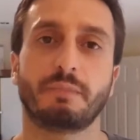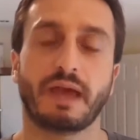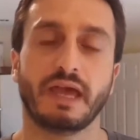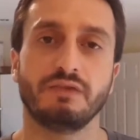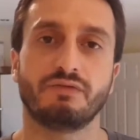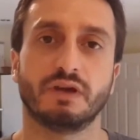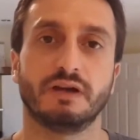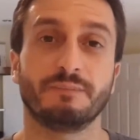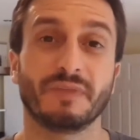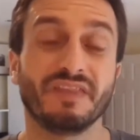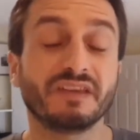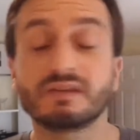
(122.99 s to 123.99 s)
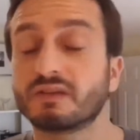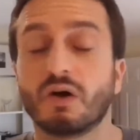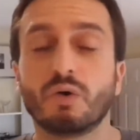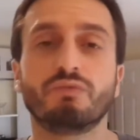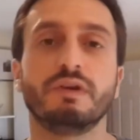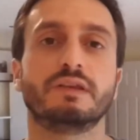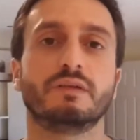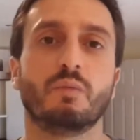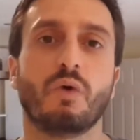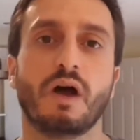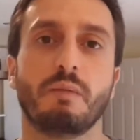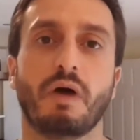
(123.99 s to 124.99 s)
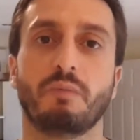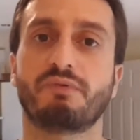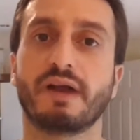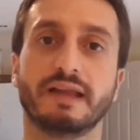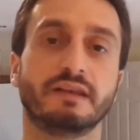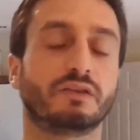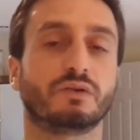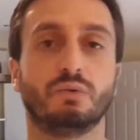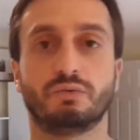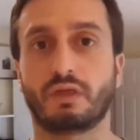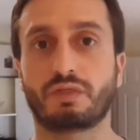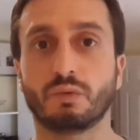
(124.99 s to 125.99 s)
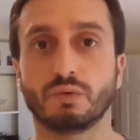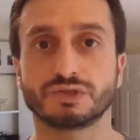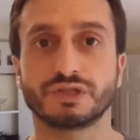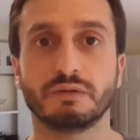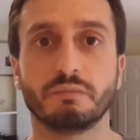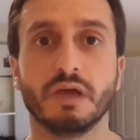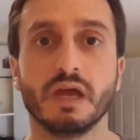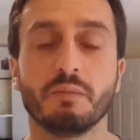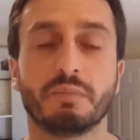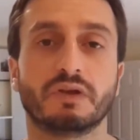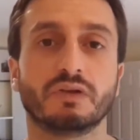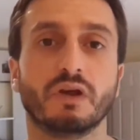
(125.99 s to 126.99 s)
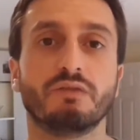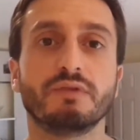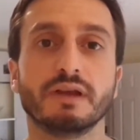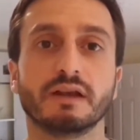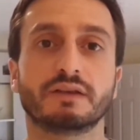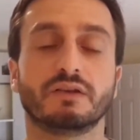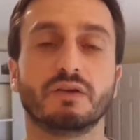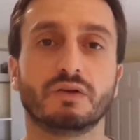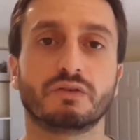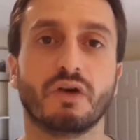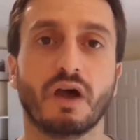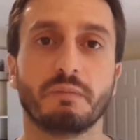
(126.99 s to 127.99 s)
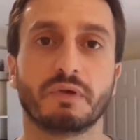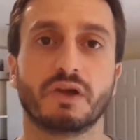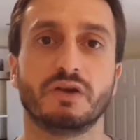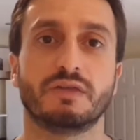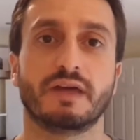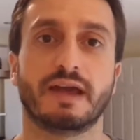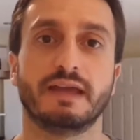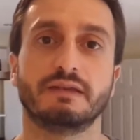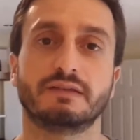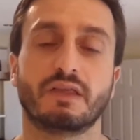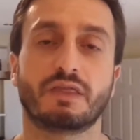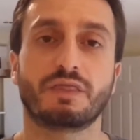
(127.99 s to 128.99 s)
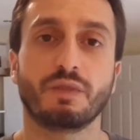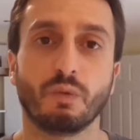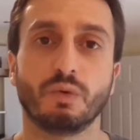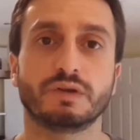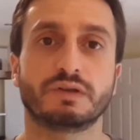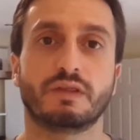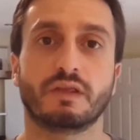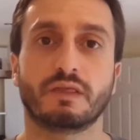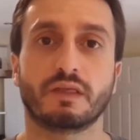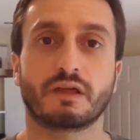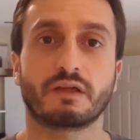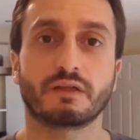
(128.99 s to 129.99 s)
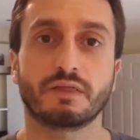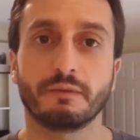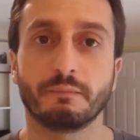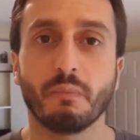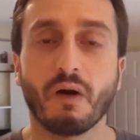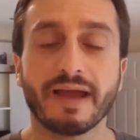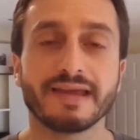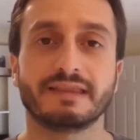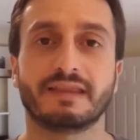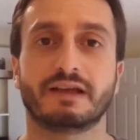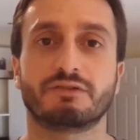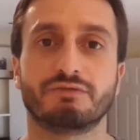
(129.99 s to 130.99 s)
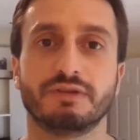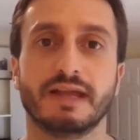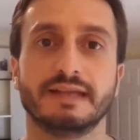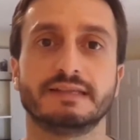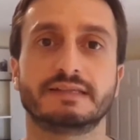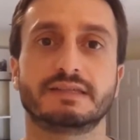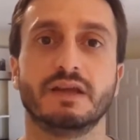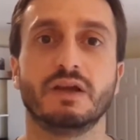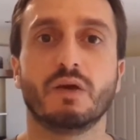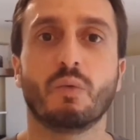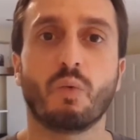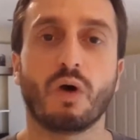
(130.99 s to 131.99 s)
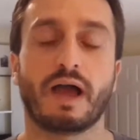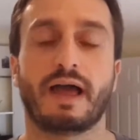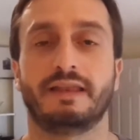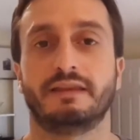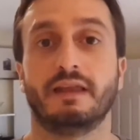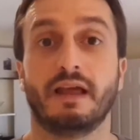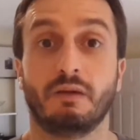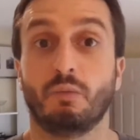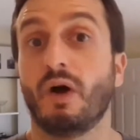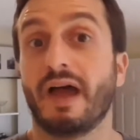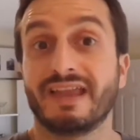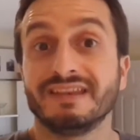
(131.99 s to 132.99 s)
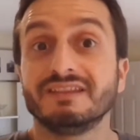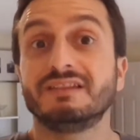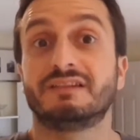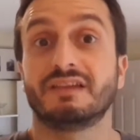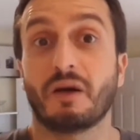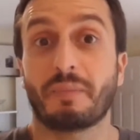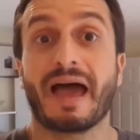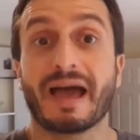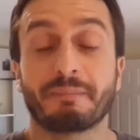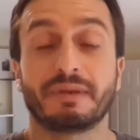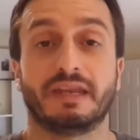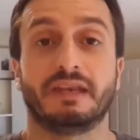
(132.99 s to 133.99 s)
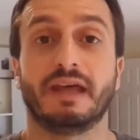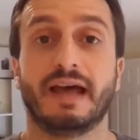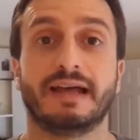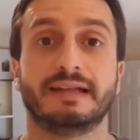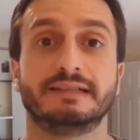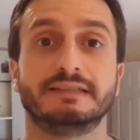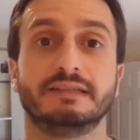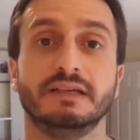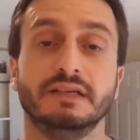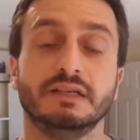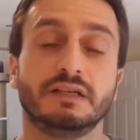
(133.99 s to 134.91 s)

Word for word: the behavior. And this is the whole reason why my brand is called The Thought Gym, because I realized a long time ago that it's the thoughts, the, the, the mind that creates what, and what ends up happening. And